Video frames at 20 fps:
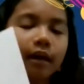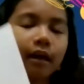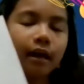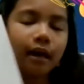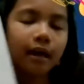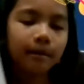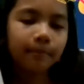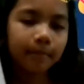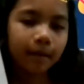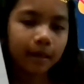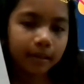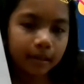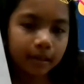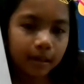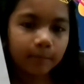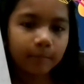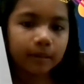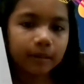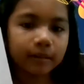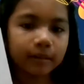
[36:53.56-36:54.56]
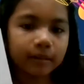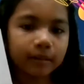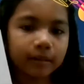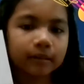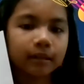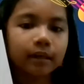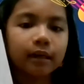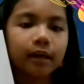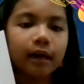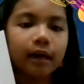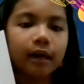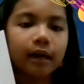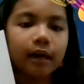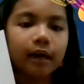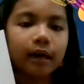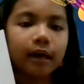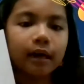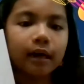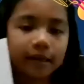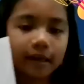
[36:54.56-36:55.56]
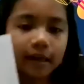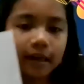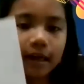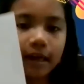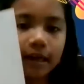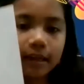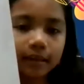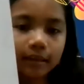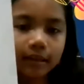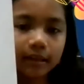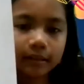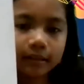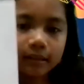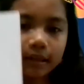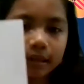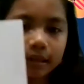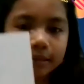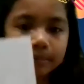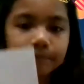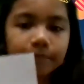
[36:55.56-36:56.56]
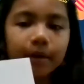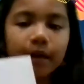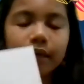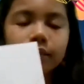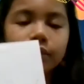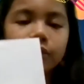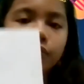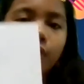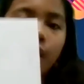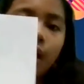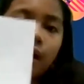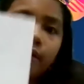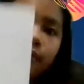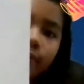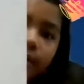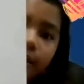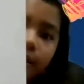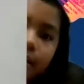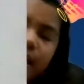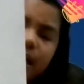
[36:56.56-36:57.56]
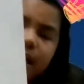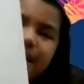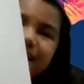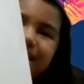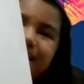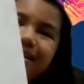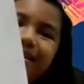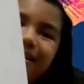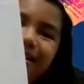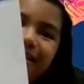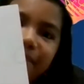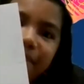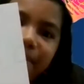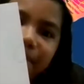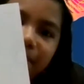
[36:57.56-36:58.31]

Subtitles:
Hi, my name is Lydia, and this is my drawing of